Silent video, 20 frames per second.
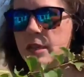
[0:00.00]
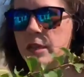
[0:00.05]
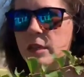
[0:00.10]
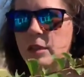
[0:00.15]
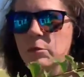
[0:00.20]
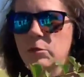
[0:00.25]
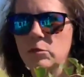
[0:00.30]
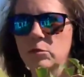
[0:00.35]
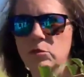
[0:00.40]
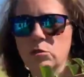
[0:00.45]
It
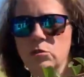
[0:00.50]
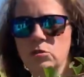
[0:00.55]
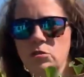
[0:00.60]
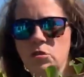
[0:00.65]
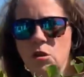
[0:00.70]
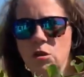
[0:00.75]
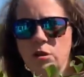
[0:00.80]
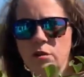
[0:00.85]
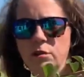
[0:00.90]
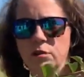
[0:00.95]
will
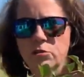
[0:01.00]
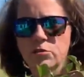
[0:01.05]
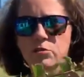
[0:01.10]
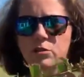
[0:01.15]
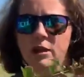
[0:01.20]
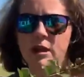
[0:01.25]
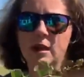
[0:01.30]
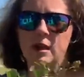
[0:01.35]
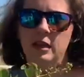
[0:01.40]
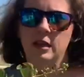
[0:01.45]
scar the
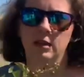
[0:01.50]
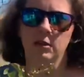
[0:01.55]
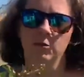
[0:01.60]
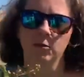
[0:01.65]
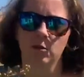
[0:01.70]
tree and it will